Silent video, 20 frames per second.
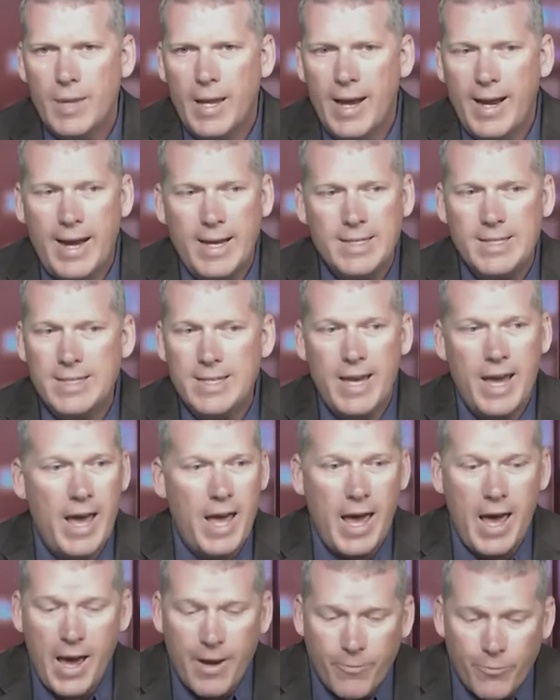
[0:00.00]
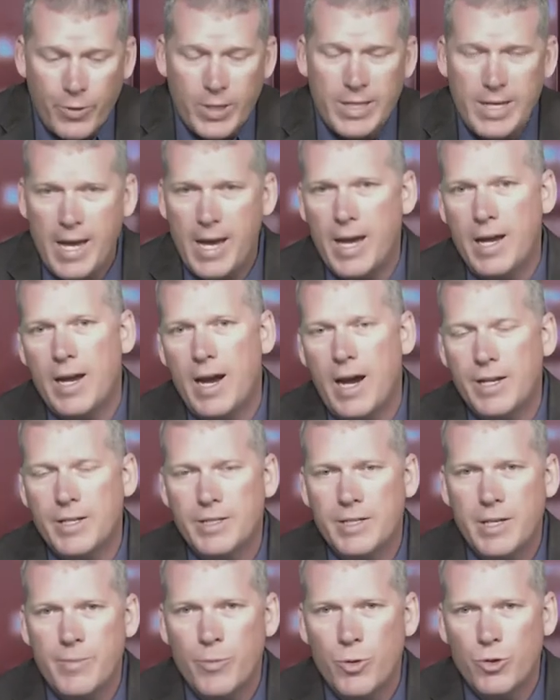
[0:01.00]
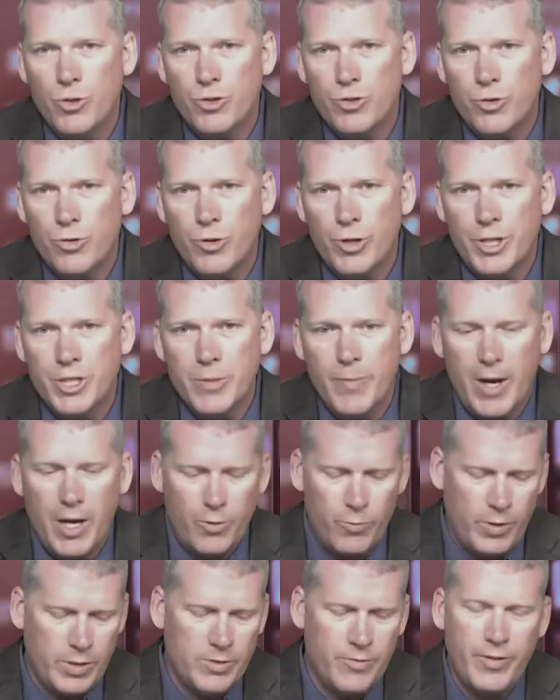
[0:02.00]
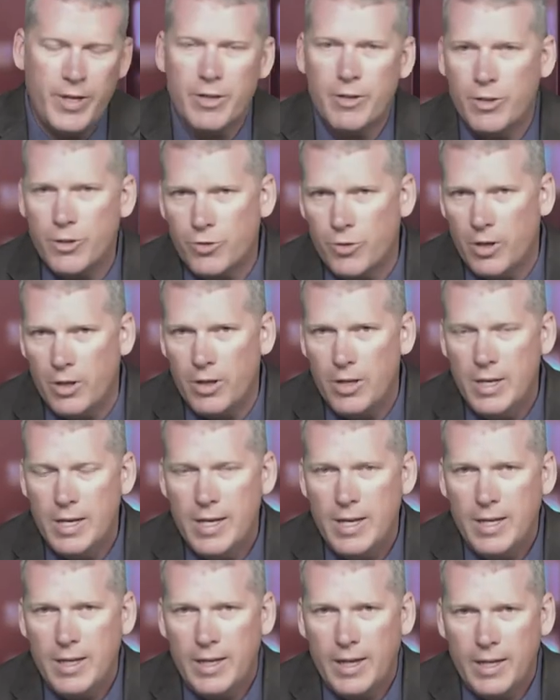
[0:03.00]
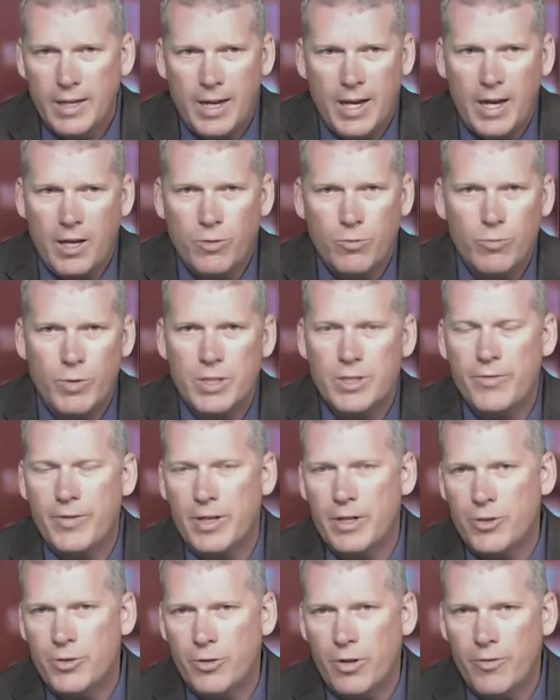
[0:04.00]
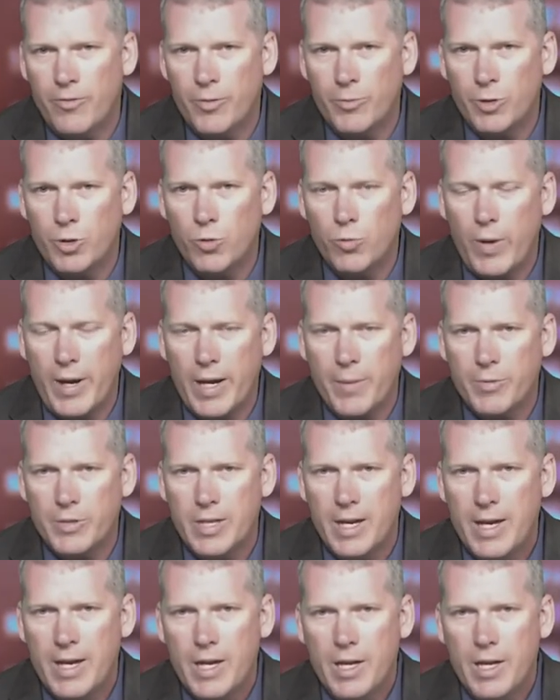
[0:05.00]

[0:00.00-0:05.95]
And I see every day, I see more stories about resveratrol, how resveratrol from grapes